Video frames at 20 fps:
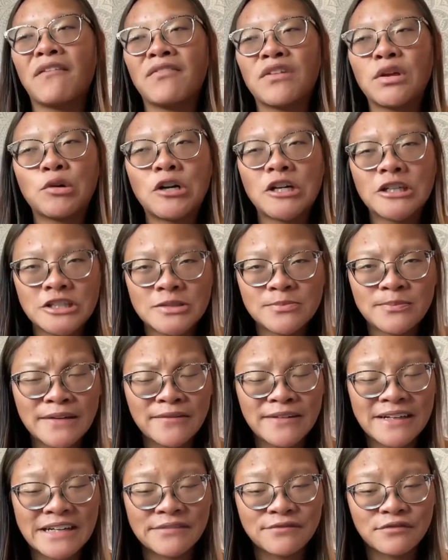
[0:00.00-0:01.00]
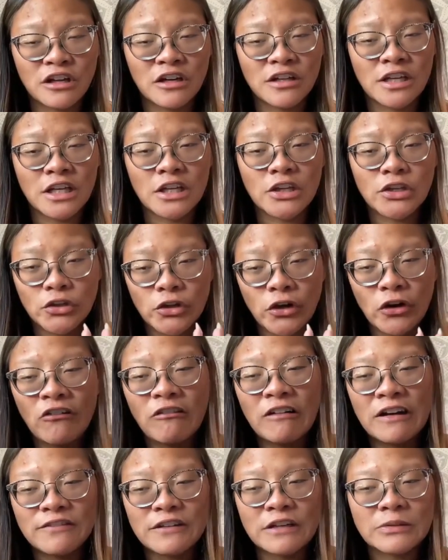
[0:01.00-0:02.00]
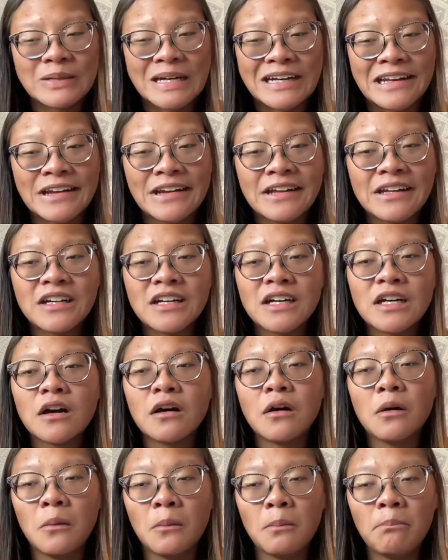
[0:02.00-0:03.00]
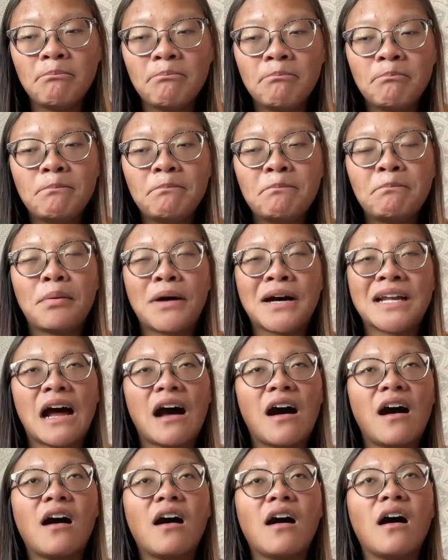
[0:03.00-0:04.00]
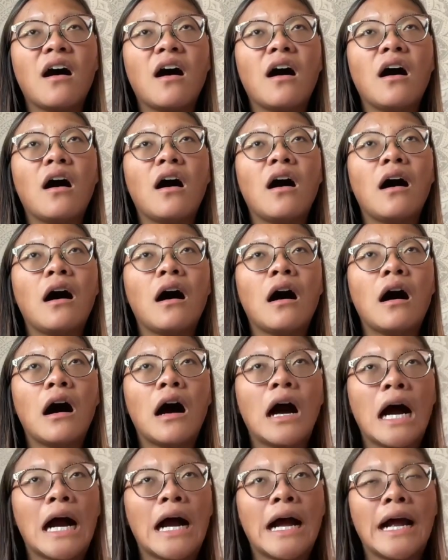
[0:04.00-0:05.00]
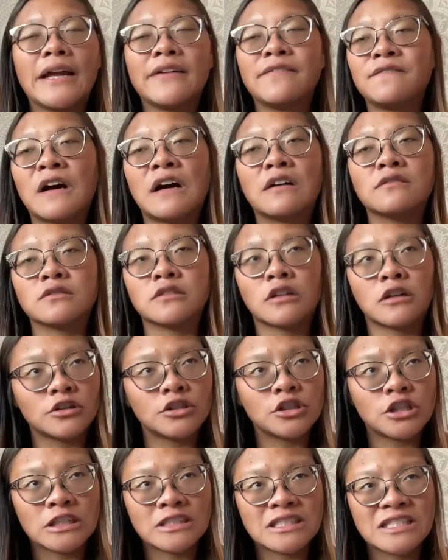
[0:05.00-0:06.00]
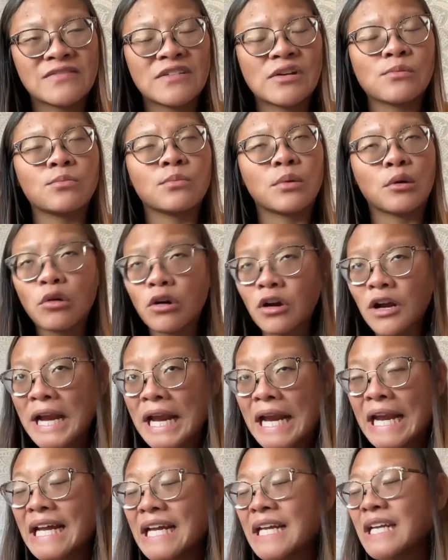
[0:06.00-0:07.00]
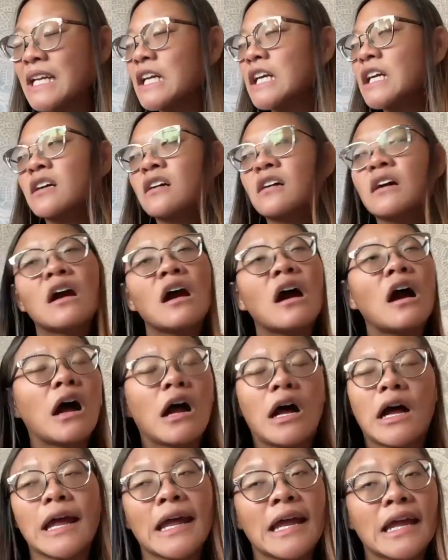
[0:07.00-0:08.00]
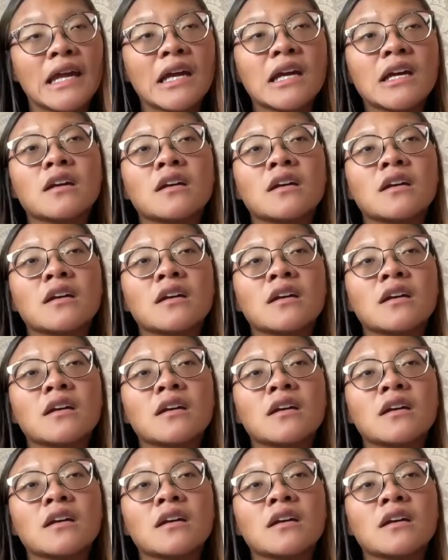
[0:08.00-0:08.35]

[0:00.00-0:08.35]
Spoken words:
If you watched my reading vlog, you know how I feel about it. But I found large chunks of it boring. I